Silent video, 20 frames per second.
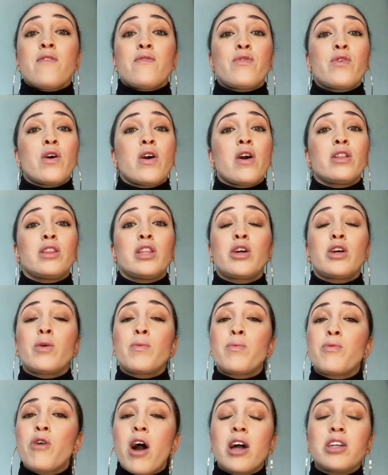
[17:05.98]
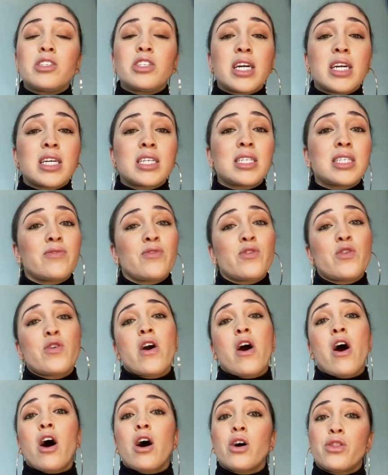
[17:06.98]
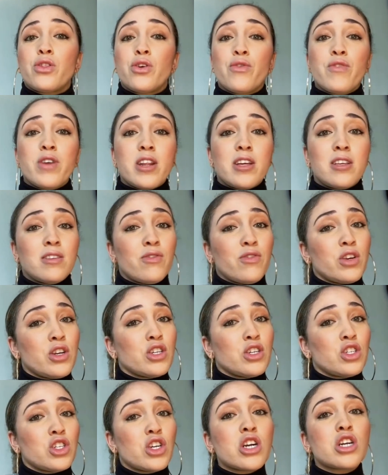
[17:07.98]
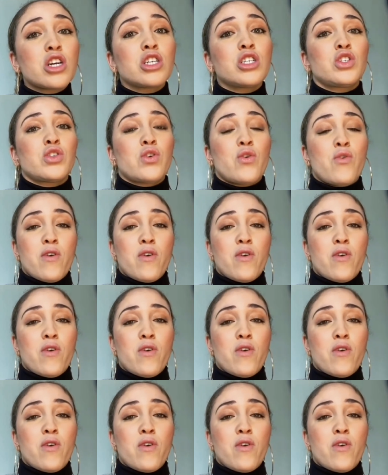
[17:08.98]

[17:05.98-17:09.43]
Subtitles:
for little projects, for author readings for your church,